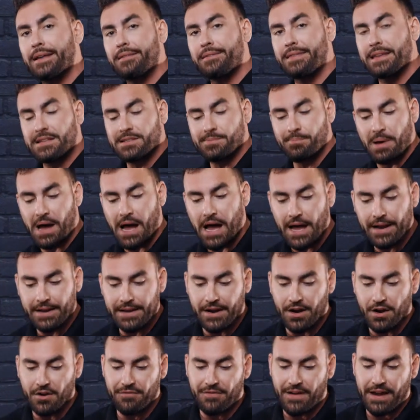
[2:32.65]
this pod
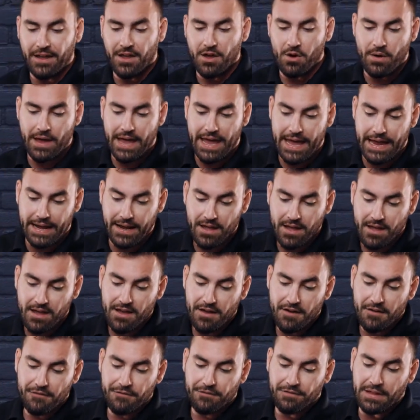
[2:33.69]
here. If I go ahead,
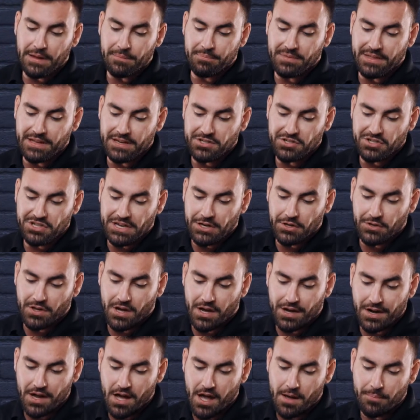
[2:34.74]
flip this shield
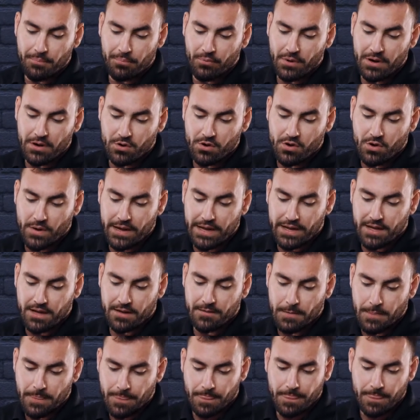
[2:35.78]
on up real quick,
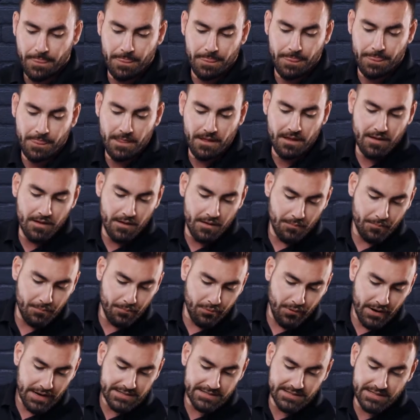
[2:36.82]

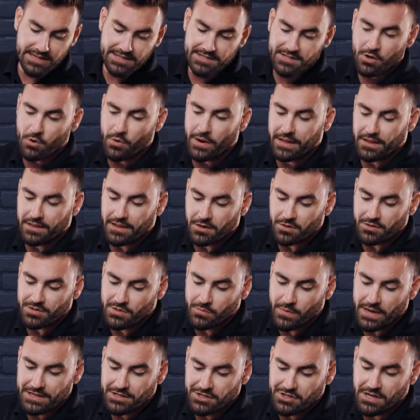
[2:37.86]
press this quick little
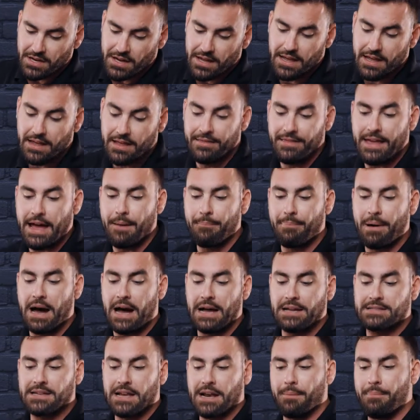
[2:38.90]
switch, that
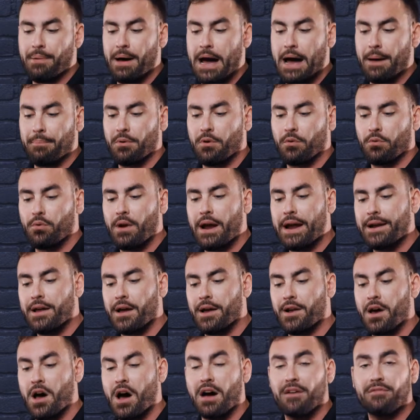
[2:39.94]
pod's gonna pop right
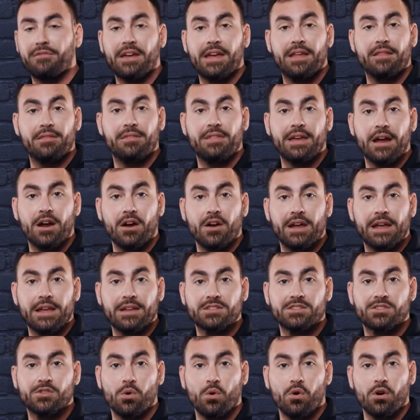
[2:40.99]
on off, and there
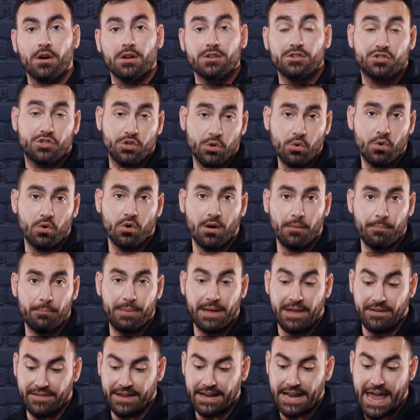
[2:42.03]
is your dual
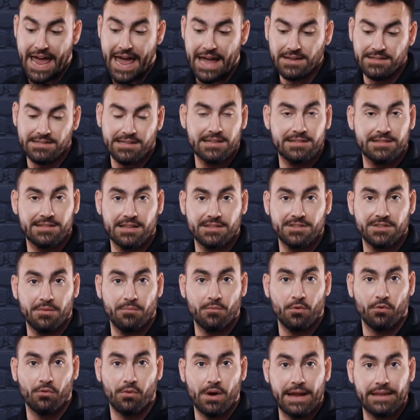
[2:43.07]
pivot axis
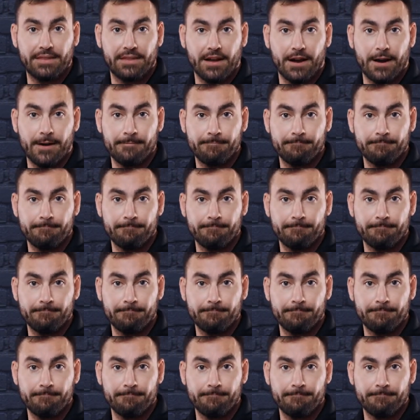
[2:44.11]
system right there.